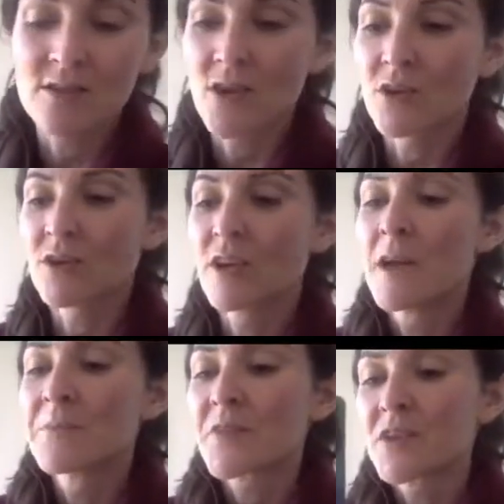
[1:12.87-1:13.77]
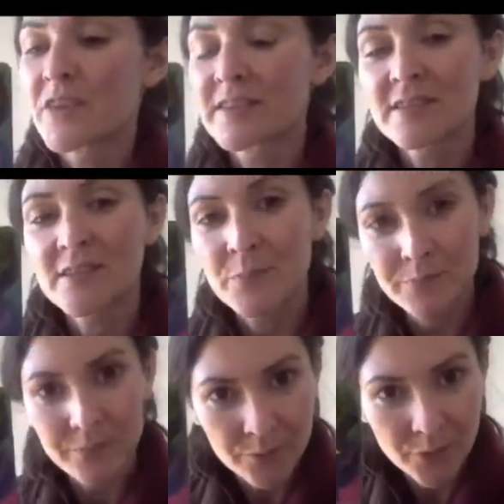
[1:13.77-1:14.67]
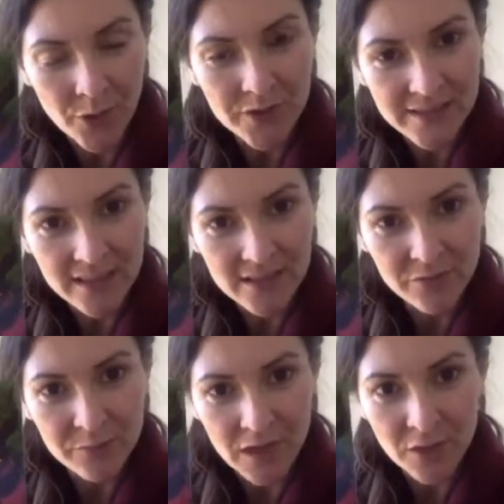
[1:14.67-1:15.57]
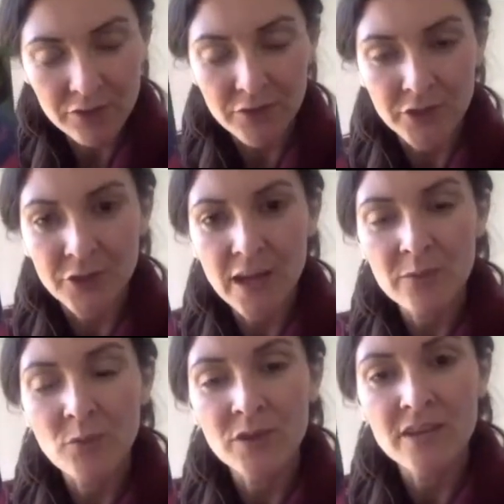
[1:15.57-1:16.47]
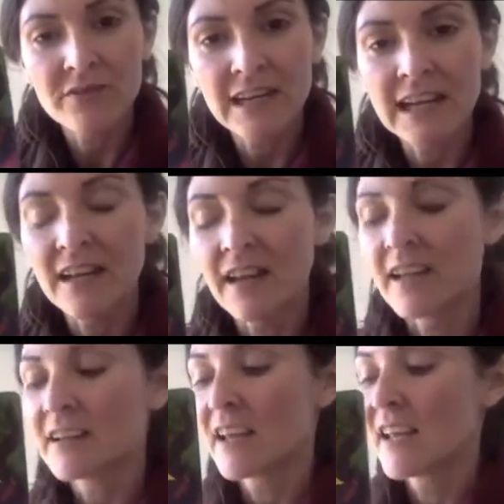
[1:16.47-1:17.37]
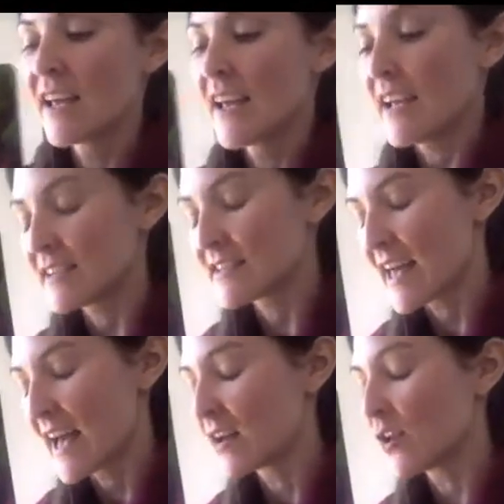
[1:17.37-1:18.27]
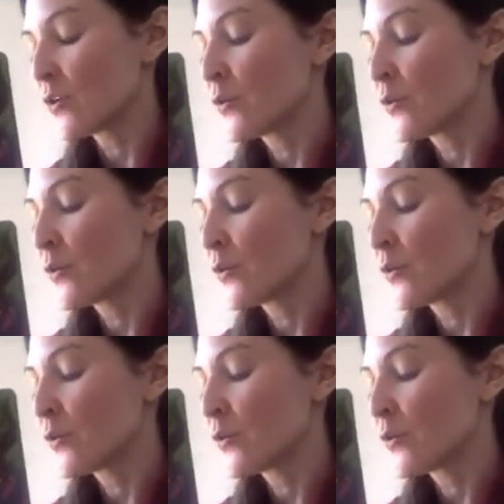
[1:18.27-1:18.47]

So this is the process you've been through, and what you've really learned is that